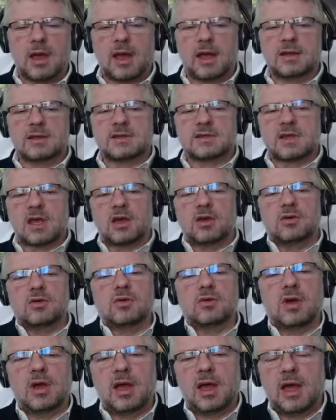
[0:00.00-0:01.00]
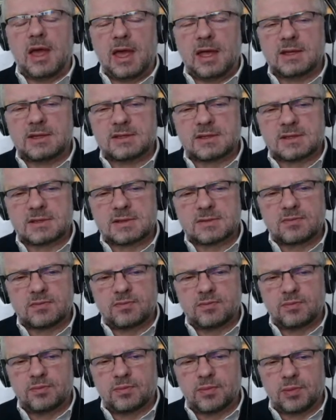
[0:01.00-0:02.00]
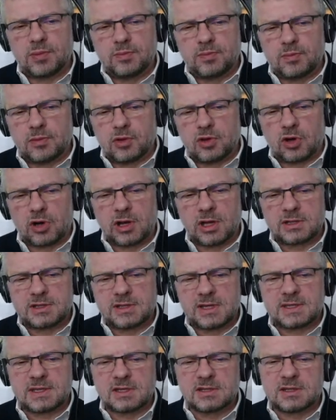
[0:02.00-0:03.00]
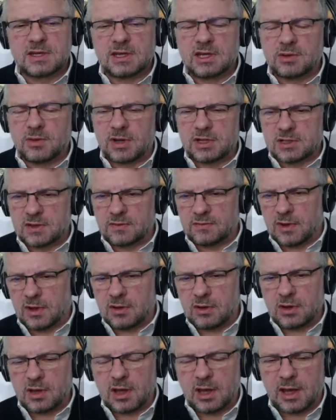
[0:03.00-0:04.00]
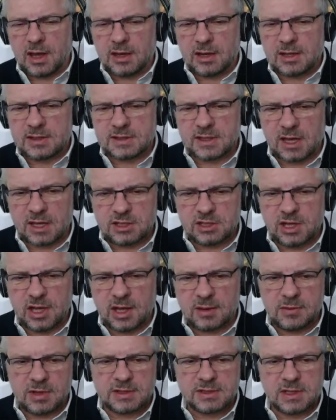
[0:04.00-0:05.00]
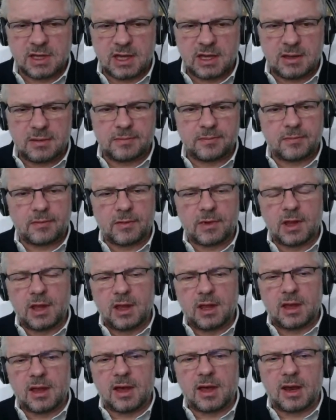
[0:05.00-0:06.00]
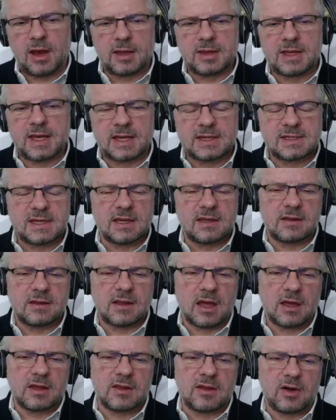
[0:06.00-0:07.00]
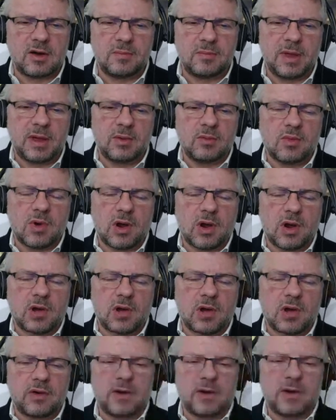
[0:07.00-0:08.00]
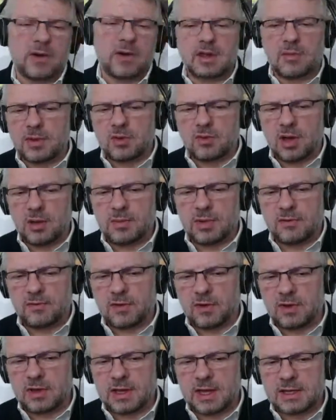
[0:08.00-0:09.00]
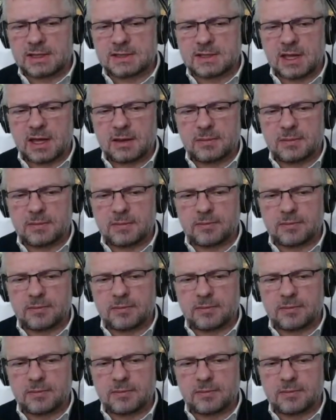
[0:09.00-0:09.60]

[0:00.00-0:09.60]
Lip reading: so it's got a discontinuation vote at its AGM this year, and I'm guessing that they're a bit worried that there might be quite a big vote against that.